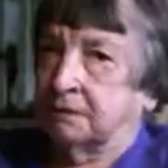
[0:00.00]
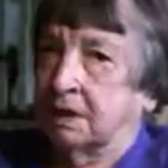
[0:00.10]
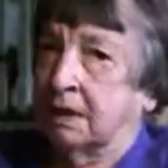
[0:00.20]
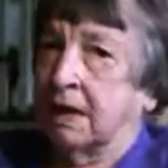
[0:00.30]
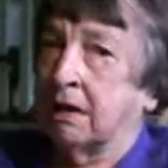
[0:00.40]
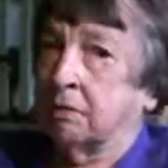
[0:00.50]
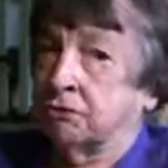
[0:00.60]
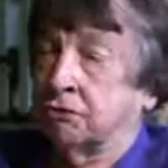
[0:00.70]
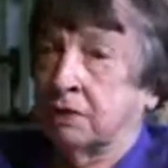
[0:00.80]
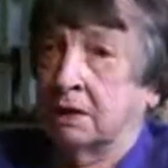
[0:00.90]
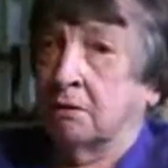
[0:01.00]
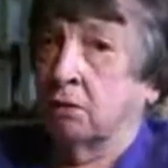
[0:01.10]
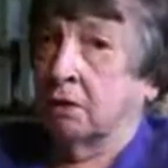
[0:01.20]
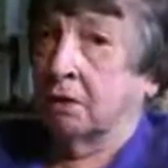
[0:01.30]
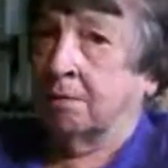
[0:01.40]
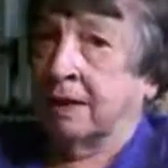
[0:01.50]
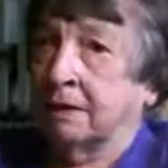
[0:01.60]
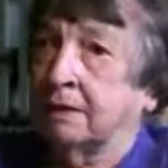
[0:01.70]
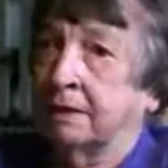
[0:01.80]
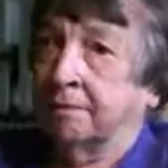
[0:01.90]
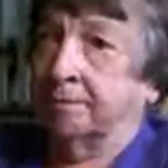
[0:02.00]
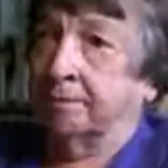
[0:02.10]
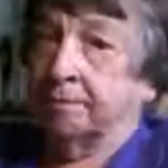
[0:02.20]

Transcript: And I was really worrying about them.